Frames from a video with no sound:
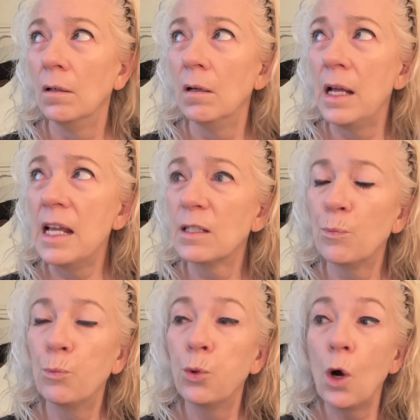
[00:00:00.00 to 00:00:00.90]
his
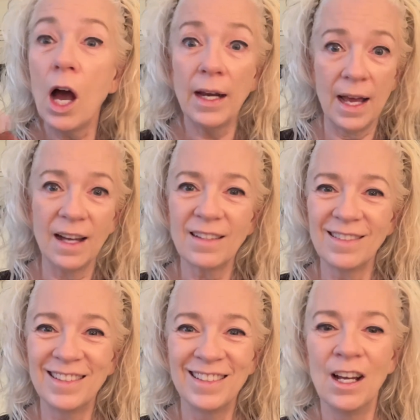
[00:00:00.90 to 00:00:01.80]

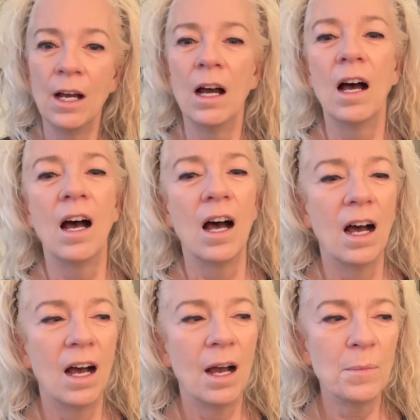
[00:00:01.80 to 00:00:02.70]
products
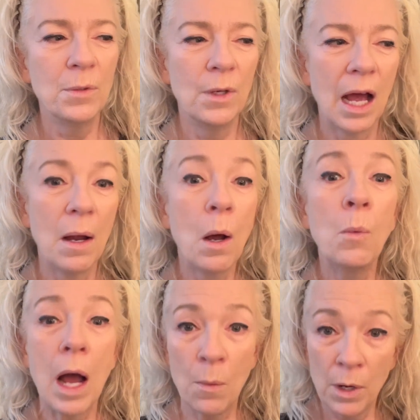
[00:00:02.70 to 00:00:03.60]
I'm I,
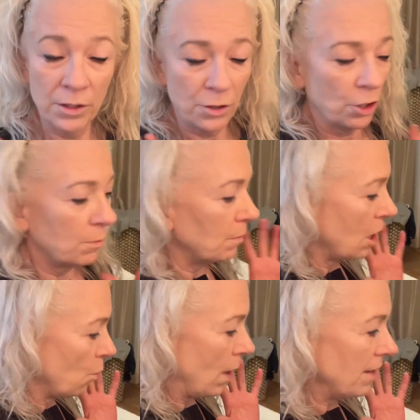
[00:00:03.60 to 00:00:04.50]
I'm I'm gonna turn
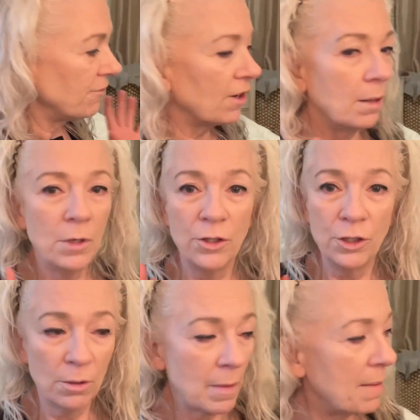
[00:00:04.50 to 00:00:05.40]
away from,
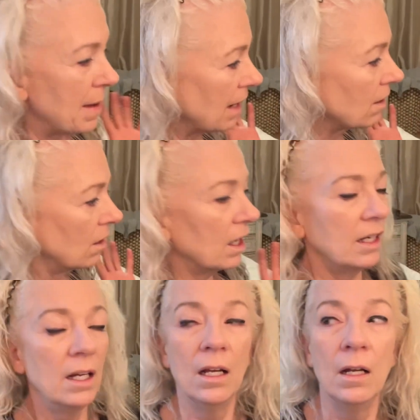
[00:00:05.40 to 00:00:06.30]
turn my back
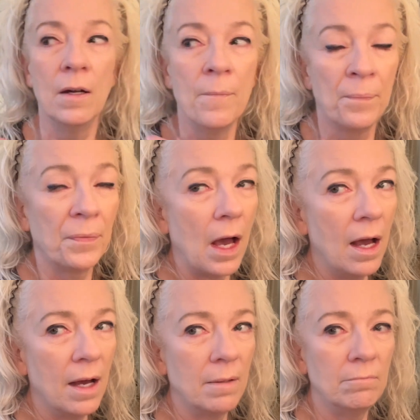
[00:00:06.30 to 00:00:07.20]
on.
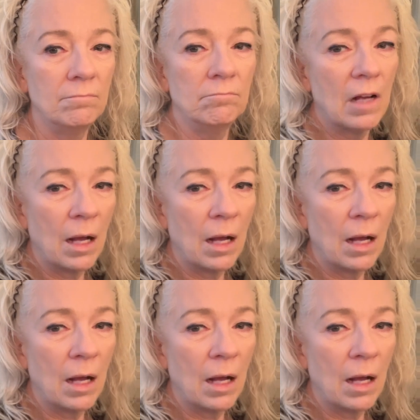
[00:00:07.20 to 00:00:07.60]
Um, I